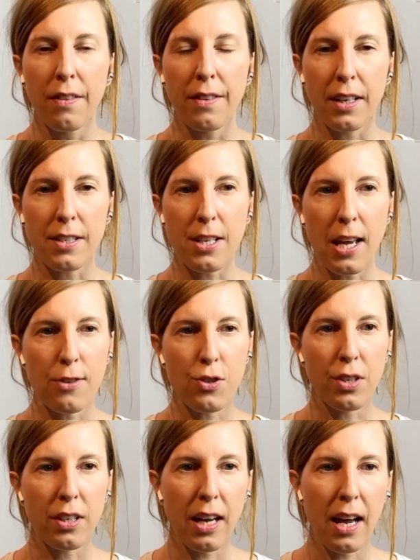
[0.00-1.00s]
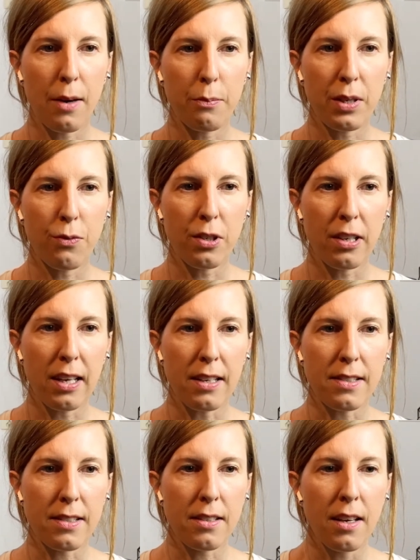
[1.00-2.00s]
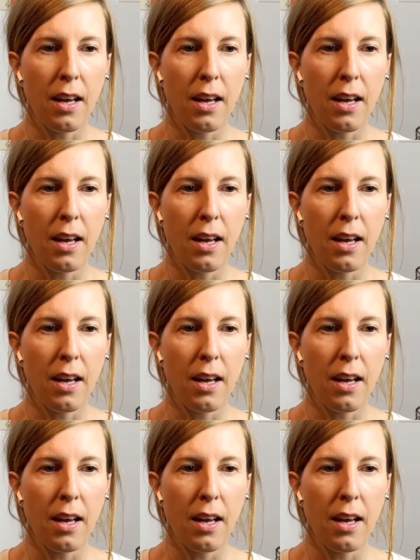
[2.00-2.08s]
that tension can be released.